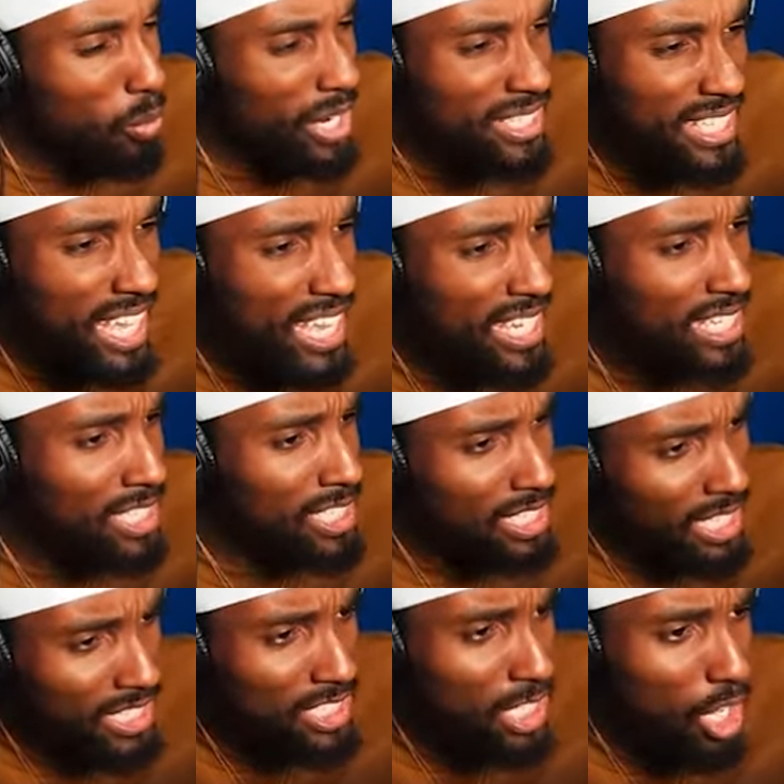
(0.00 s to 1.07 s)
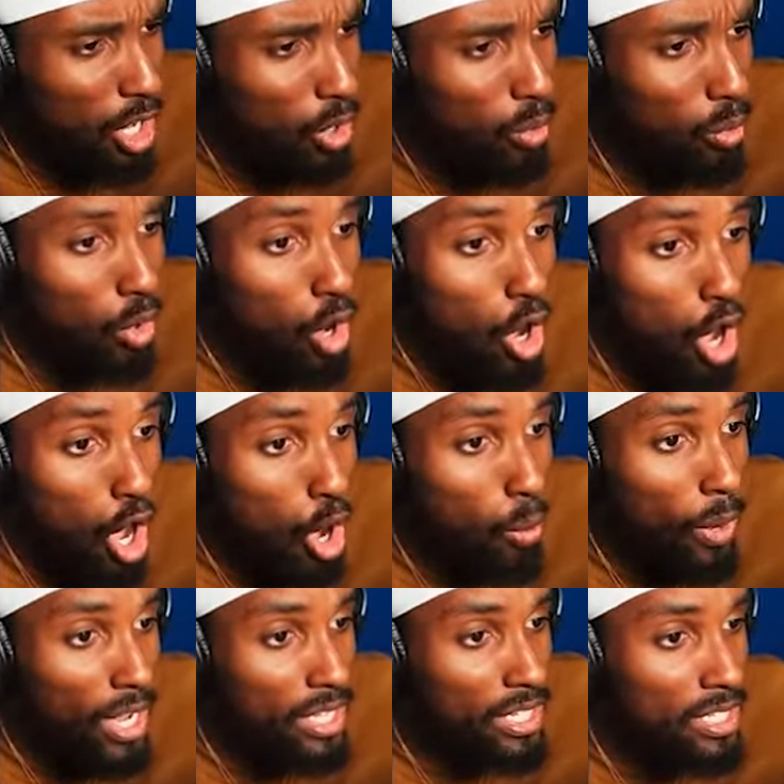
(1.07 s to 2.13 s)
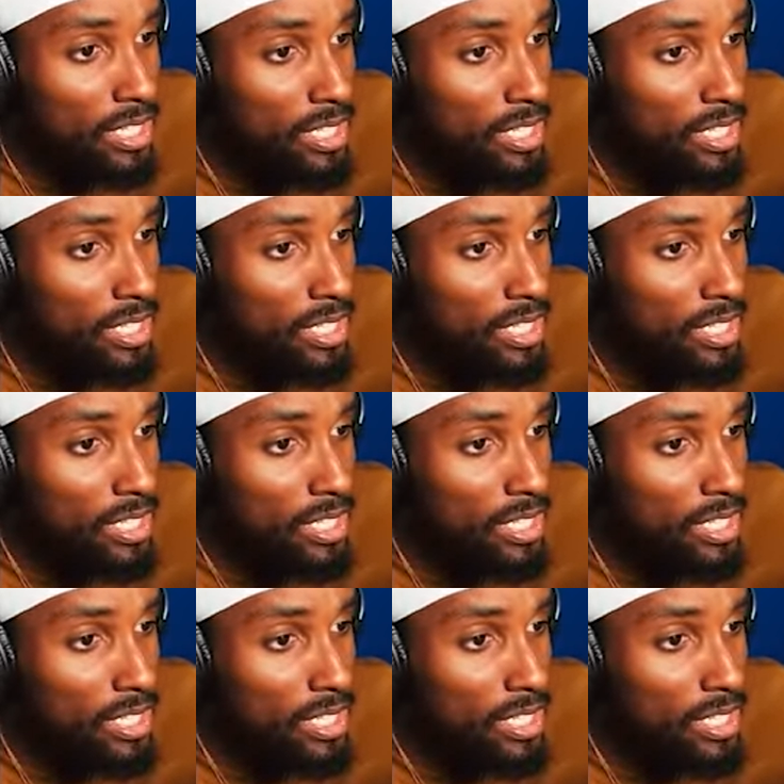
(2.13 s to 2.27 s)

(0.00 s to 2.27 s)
right there. Let's go. Oh, what?